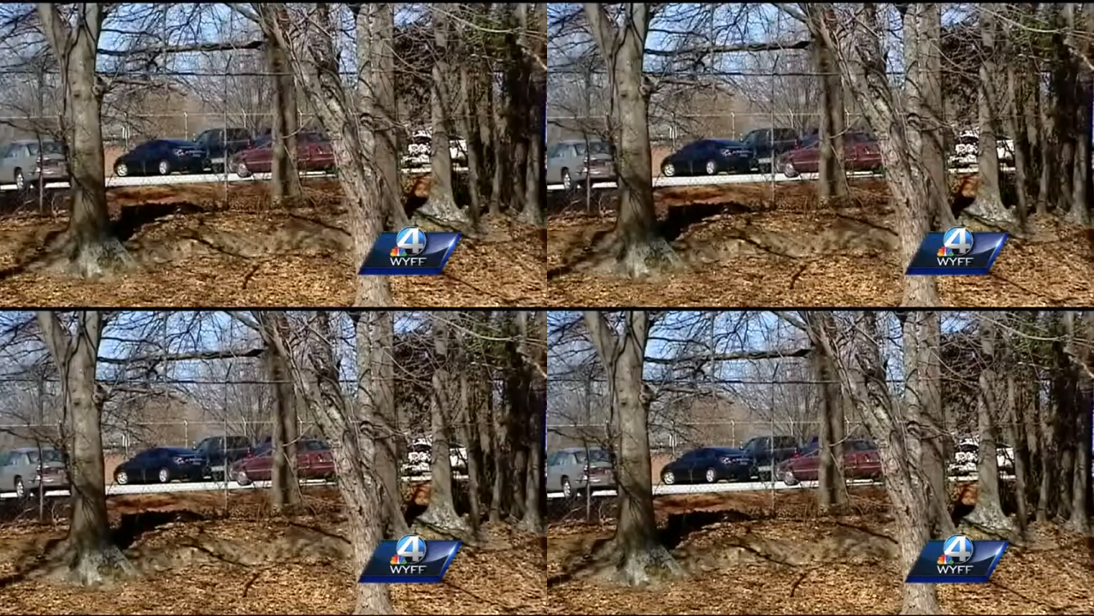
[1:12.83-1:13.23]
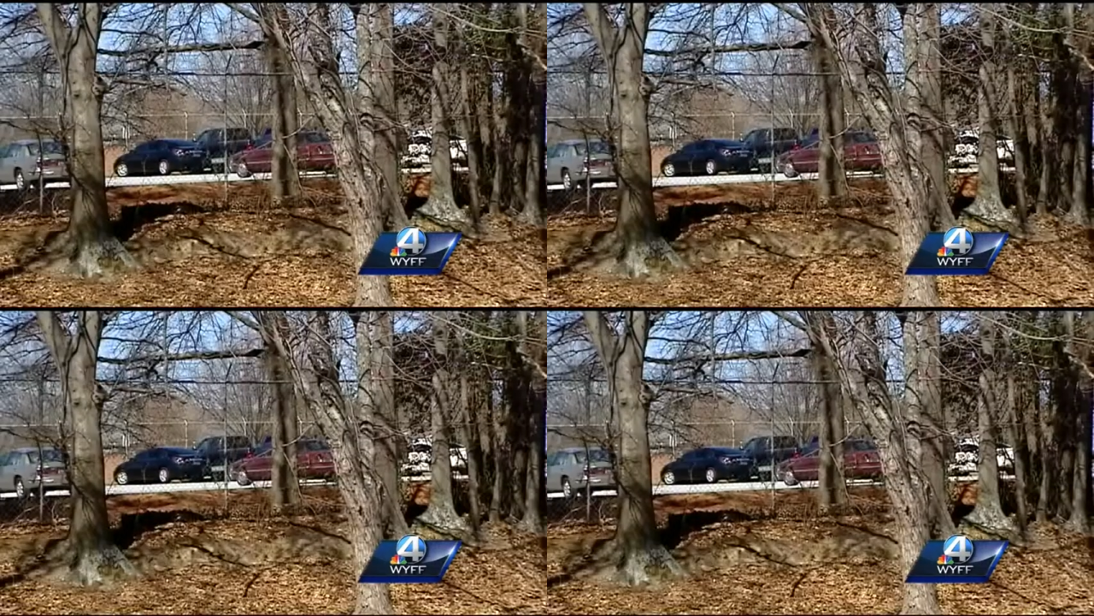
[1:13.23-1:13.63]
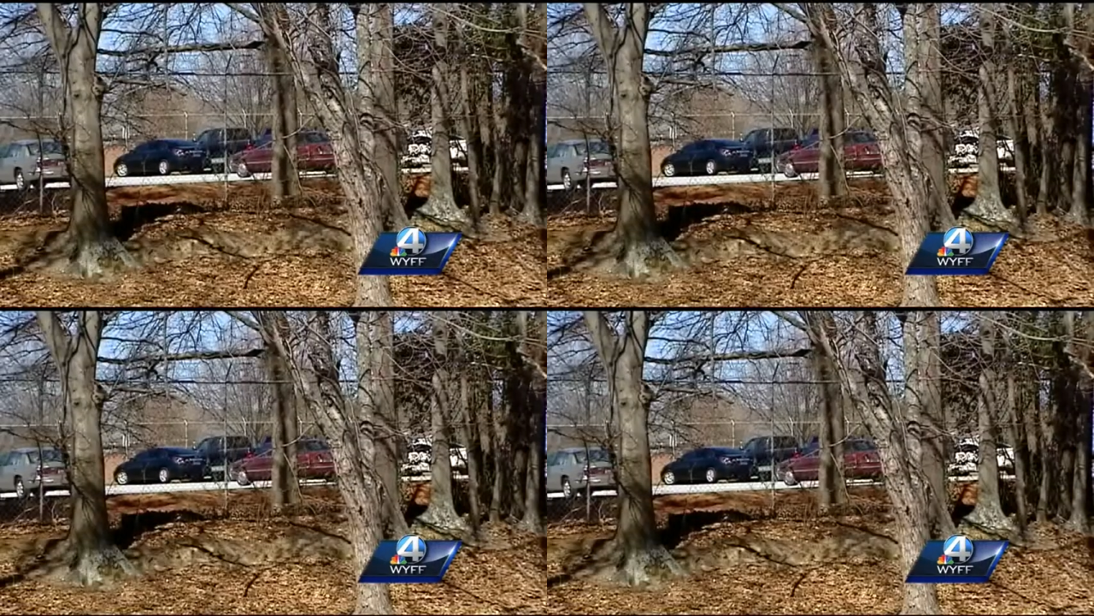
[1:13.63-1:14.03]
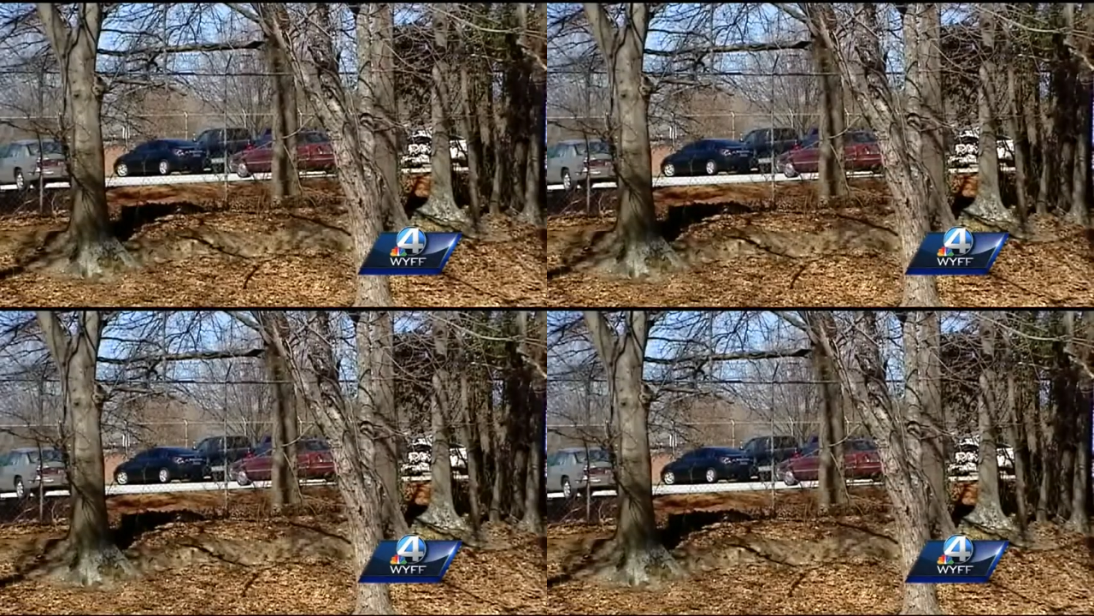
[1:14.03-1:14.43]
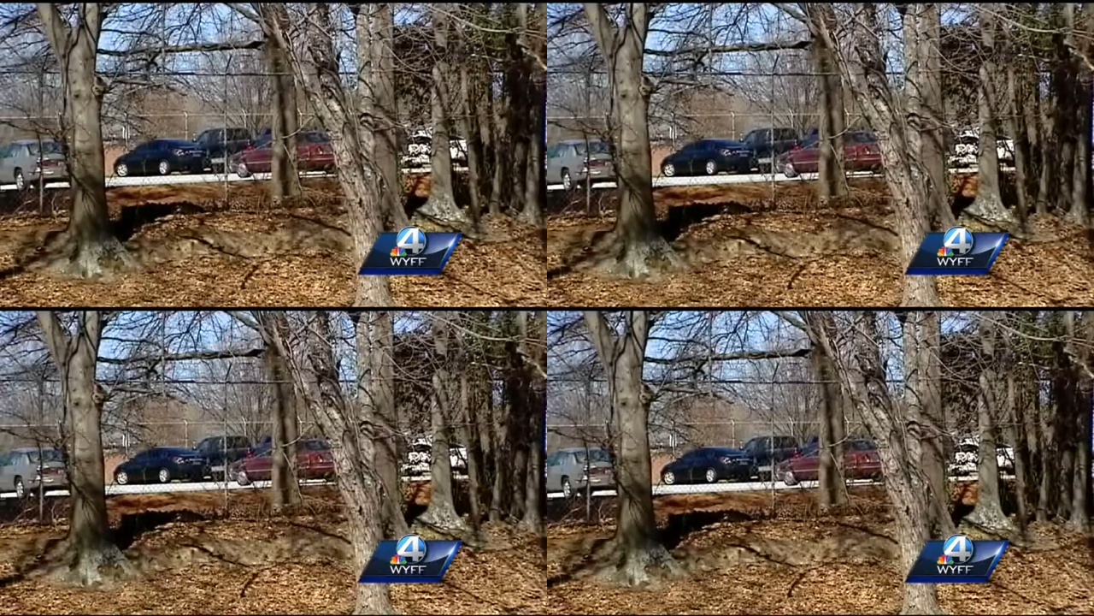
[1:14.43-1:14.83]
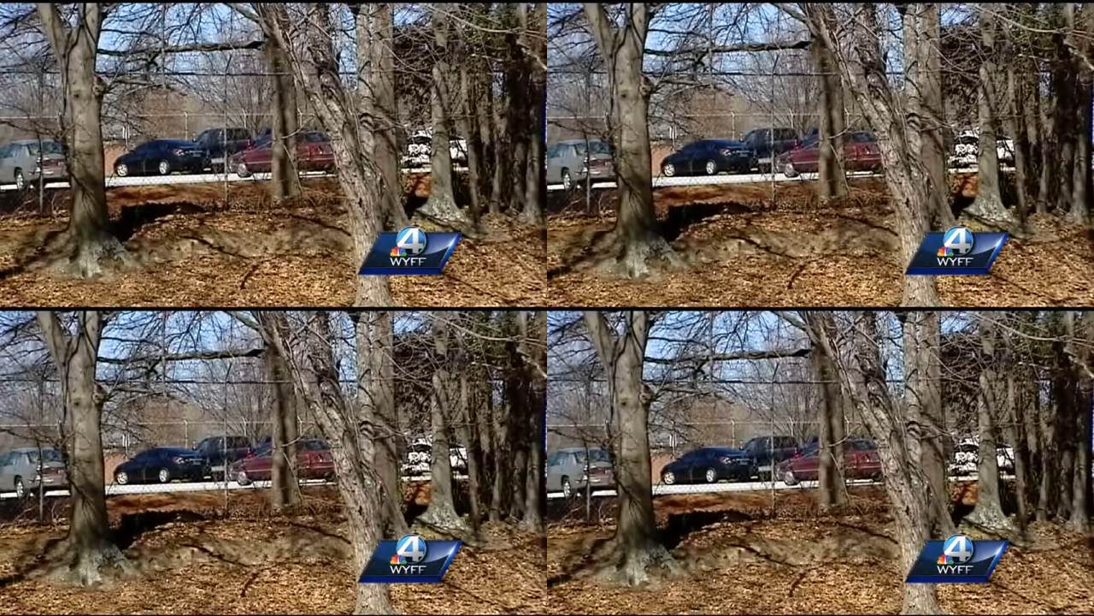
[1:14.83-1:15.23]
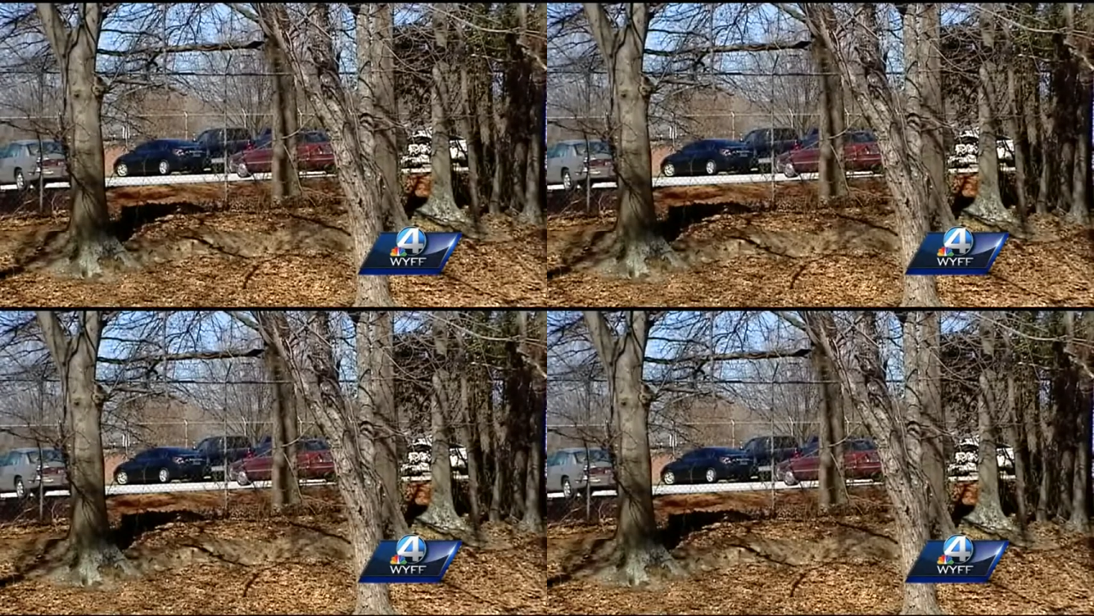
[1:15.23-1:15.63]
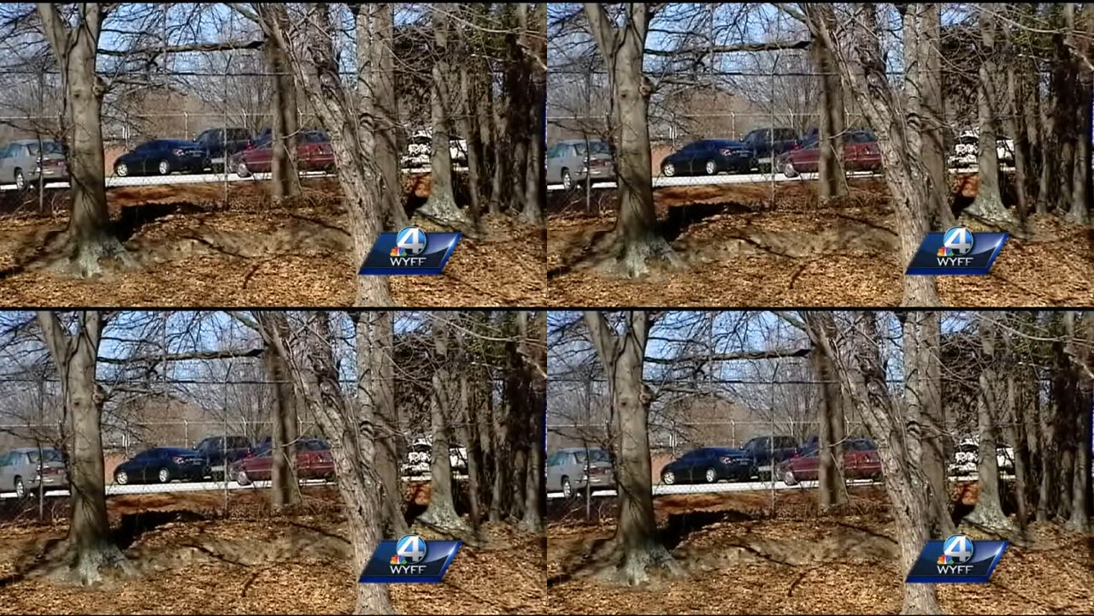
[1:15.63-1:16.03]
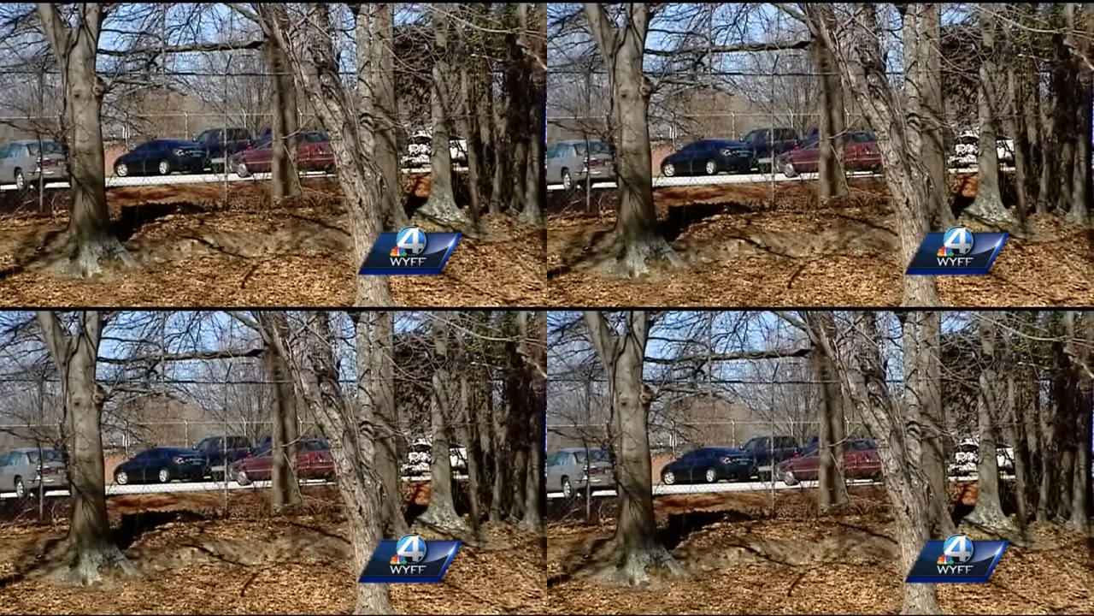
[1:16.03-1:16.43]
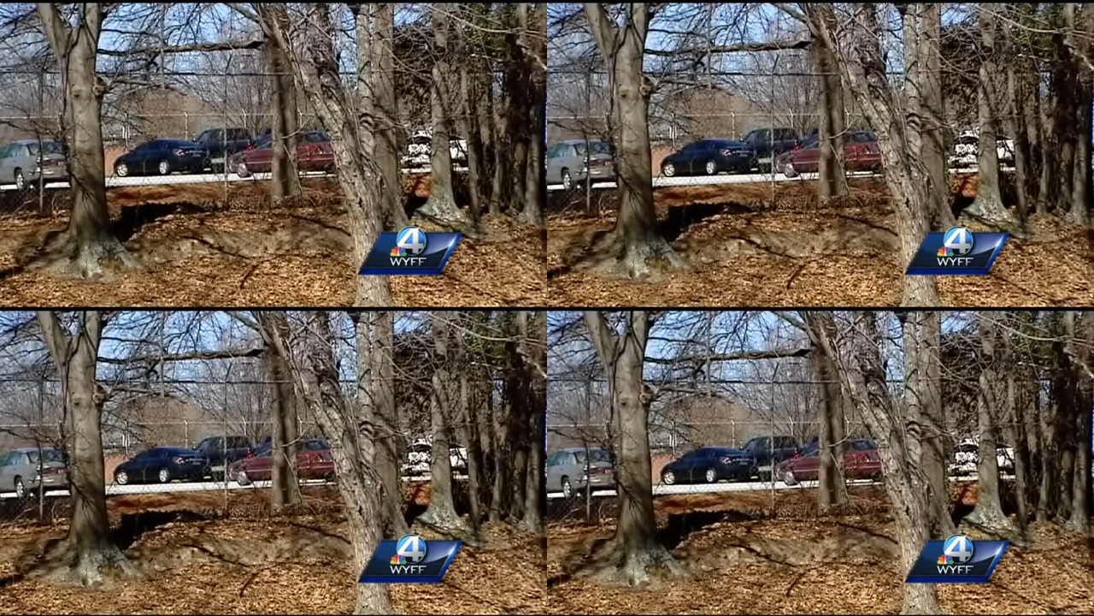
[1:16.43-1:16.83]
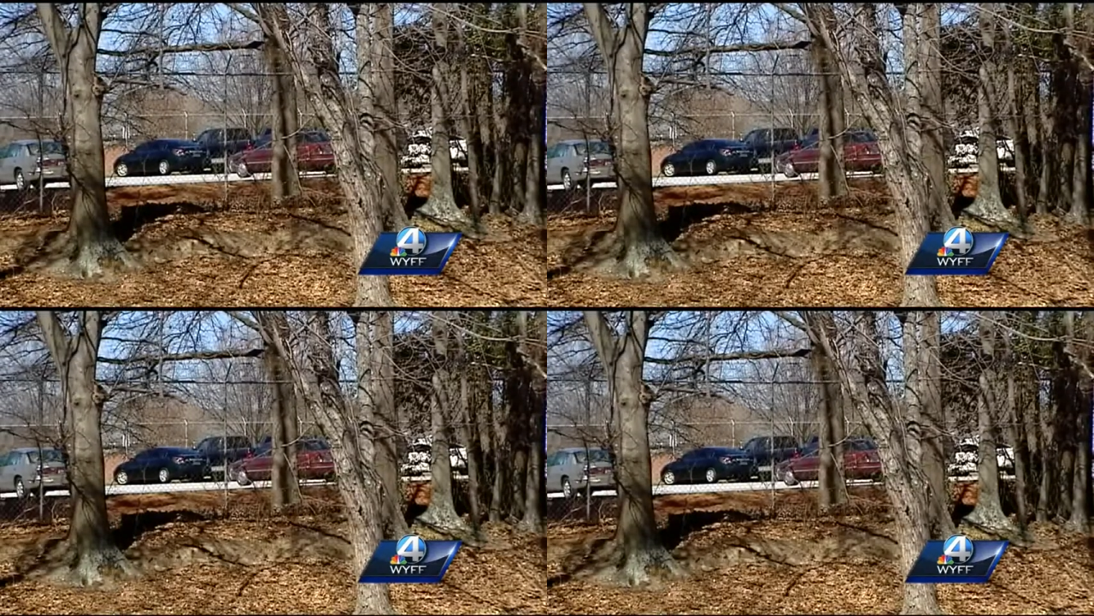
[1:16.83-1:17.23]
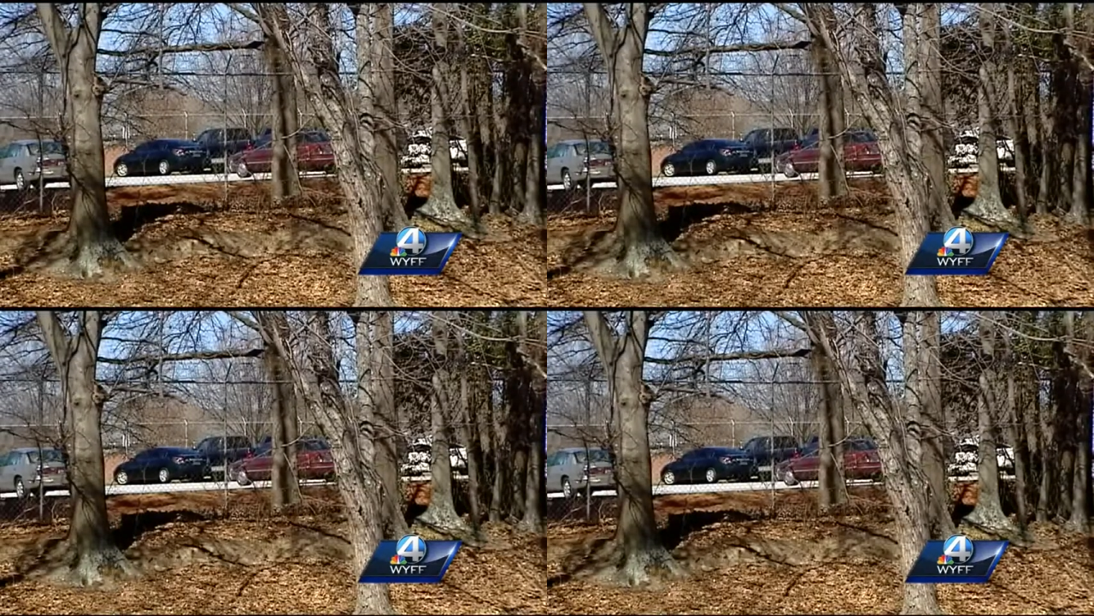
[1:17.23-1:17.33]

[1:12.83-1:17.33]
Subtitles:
(no speaker visible)